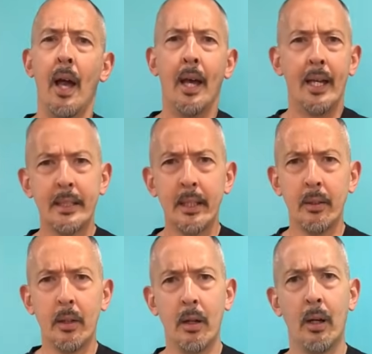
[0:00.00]
Is it?
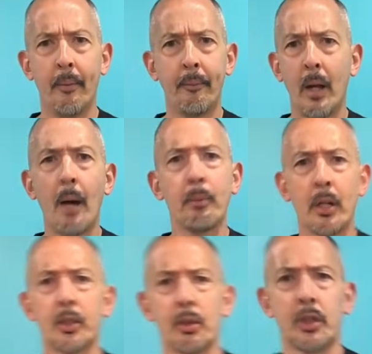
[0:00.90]
I'm not
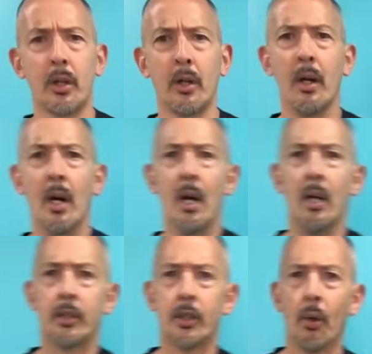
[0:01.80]
so sure.
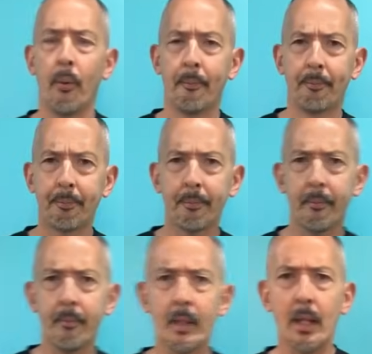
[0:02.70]
So
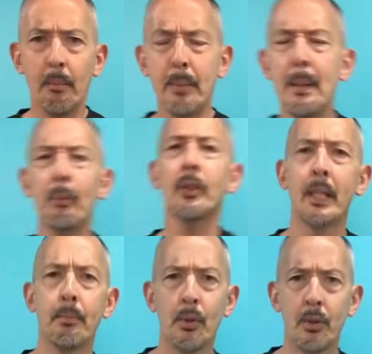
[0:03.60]
people say
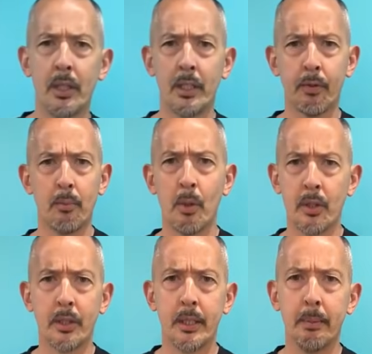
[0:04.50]
BUG is for
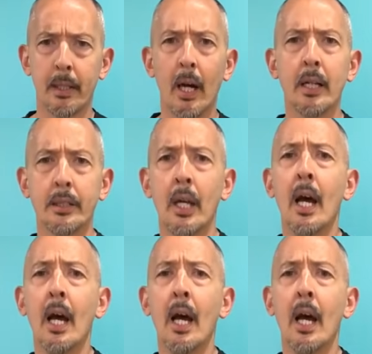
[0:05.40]
emergency because